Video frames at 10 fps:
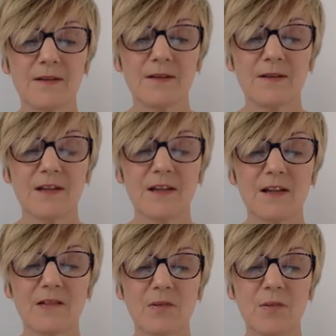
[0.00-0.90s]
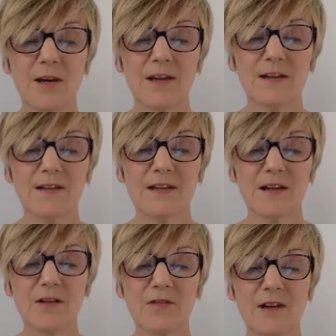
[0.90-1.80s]
And taking your awareness
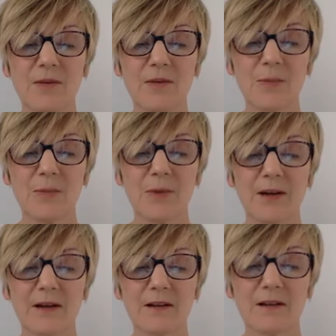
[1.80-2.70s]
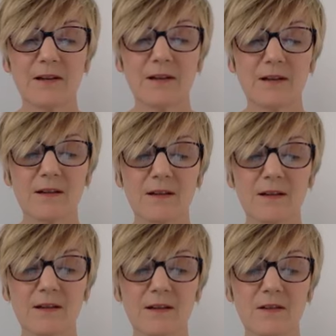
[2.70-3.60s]
now around the back,
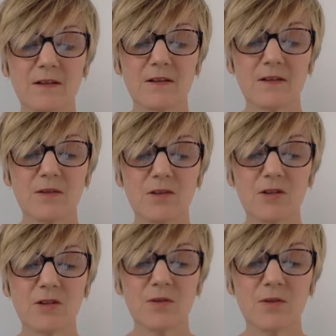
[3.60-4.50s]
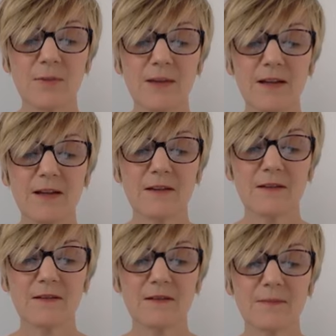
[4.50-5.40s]
the shoulder
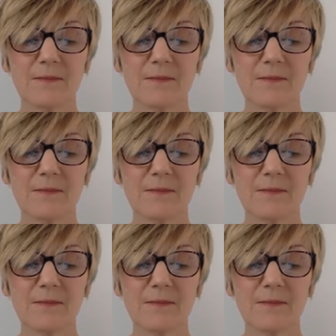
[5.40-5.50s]
blades,